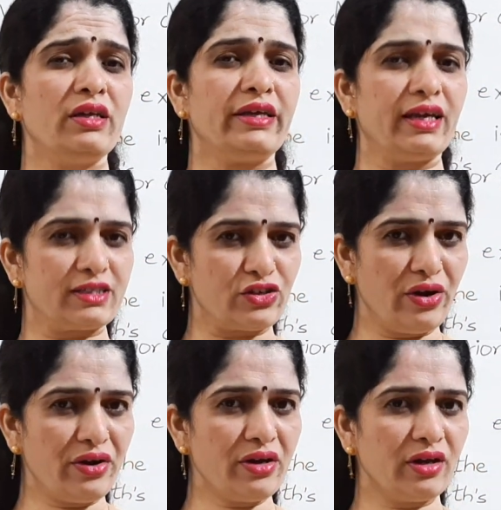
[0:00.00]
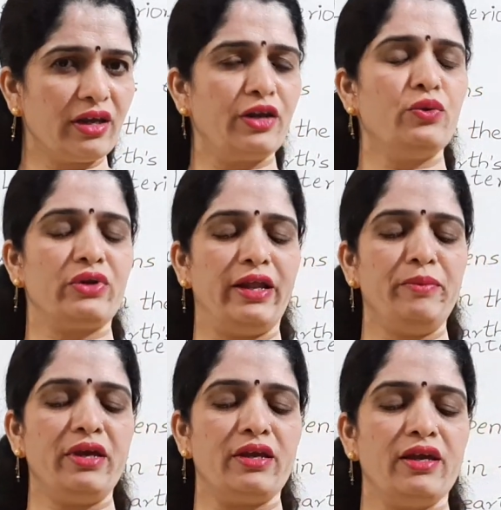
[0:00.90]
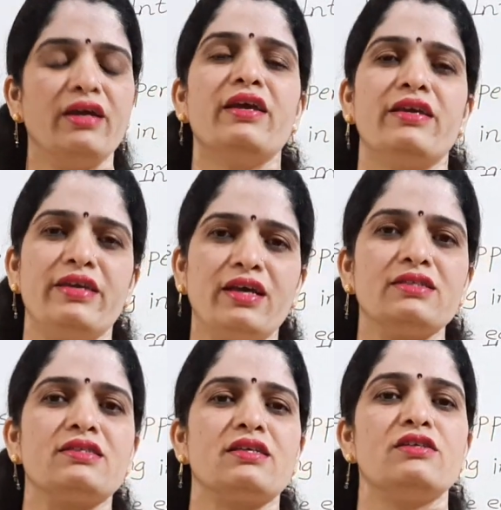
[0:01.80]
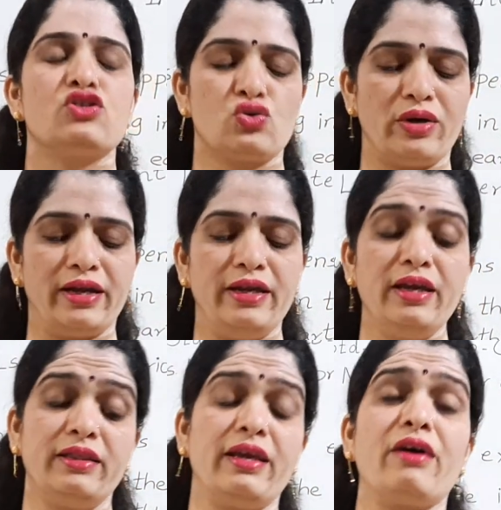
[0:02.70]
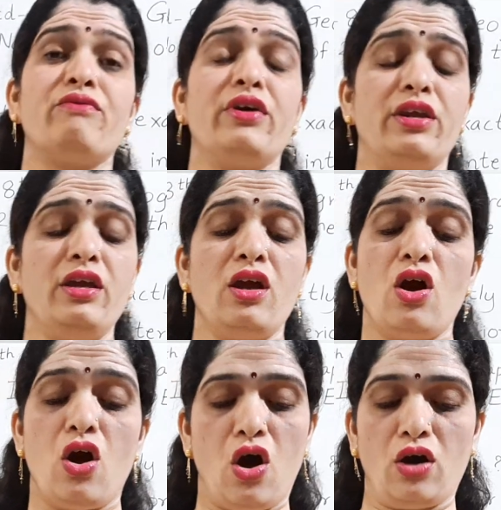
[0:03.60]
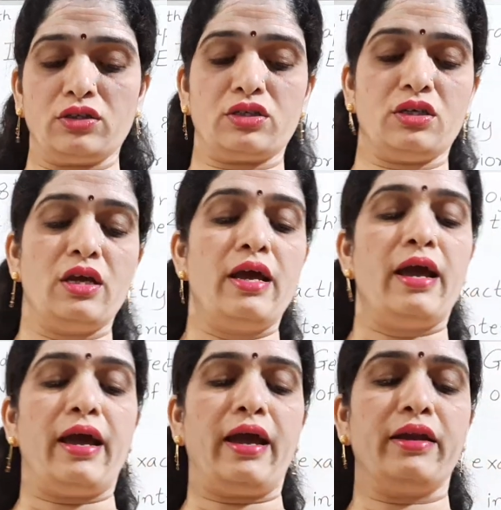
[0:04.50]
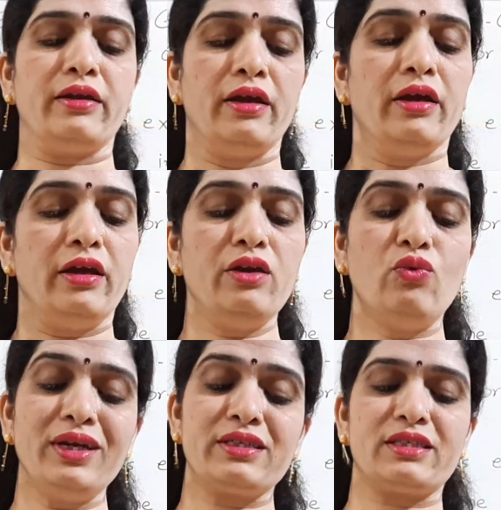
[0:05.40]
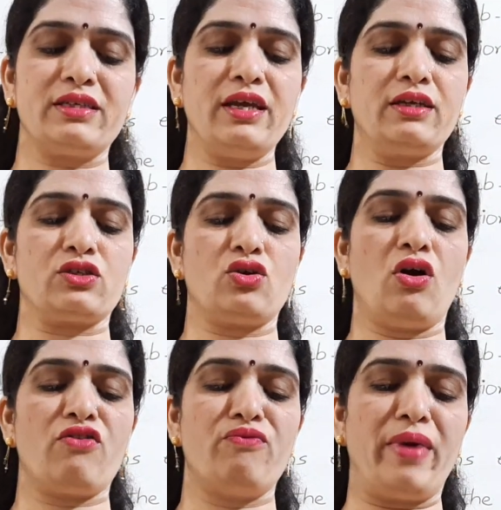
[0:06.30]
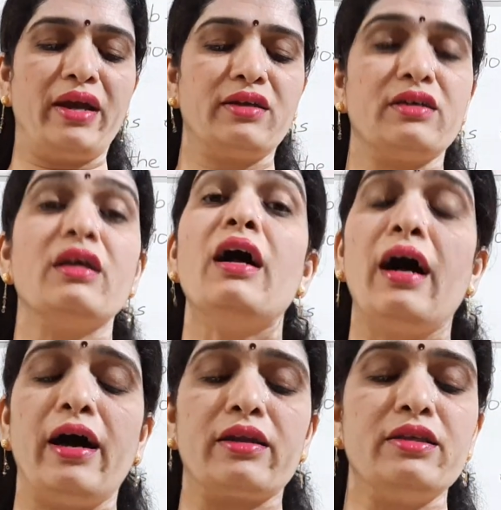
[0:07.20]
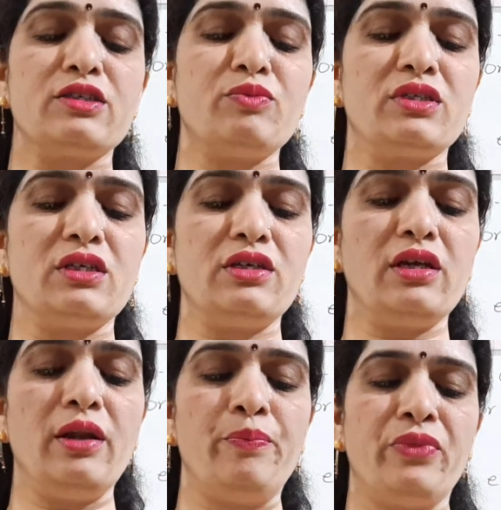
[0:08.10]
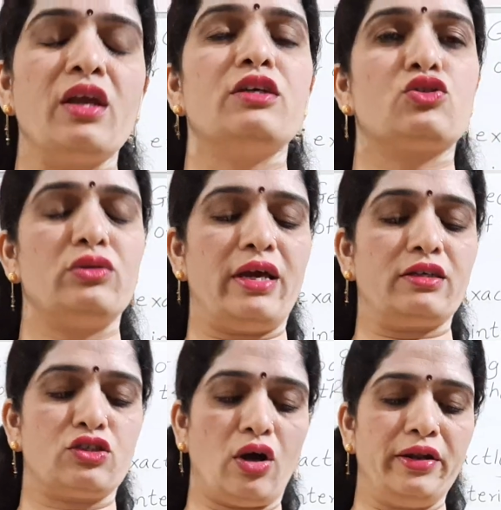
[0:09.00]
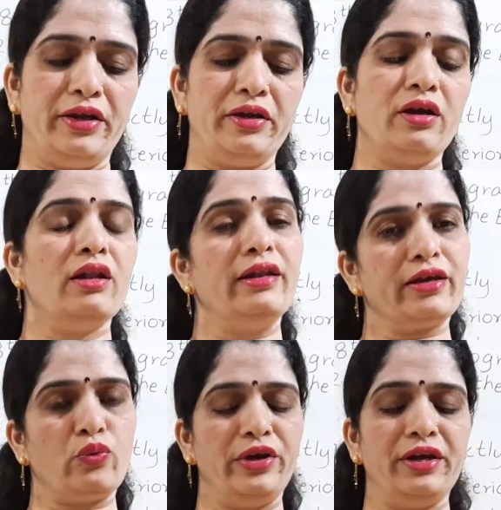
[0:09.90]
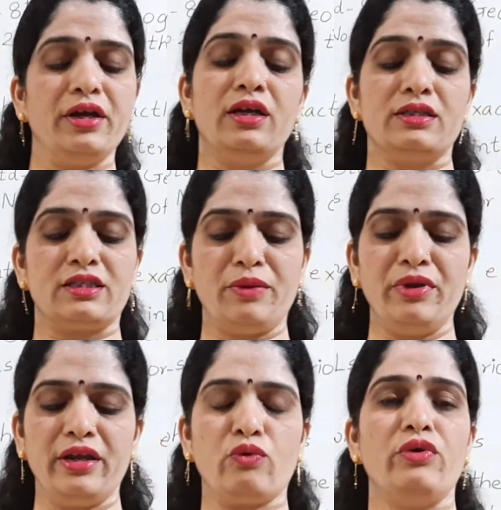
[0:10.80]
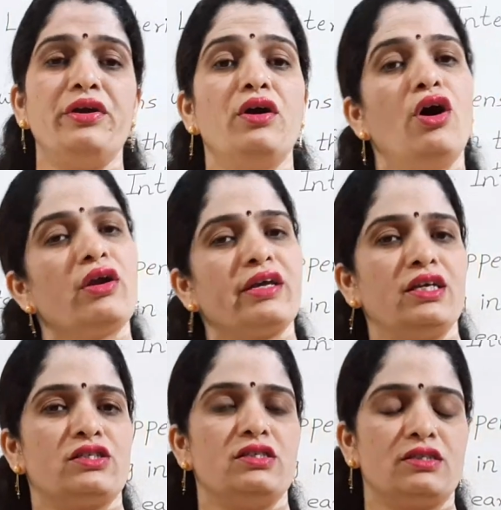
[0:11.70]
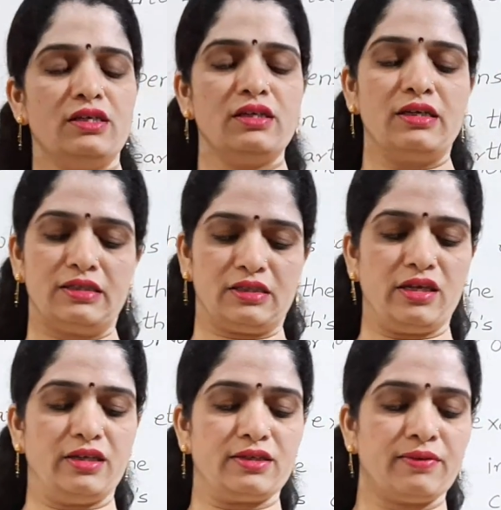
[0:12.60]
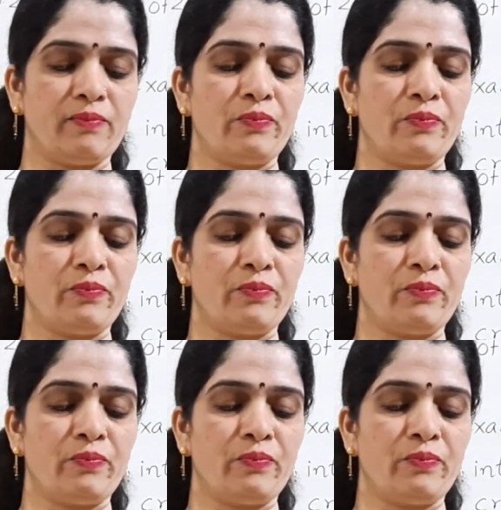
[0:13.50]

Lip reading: Yes, children, can you tell me? Yes, surely they are very hot. And in which state of matter are these material? So they are solid, liquid, semi-liquid or gaseous in state.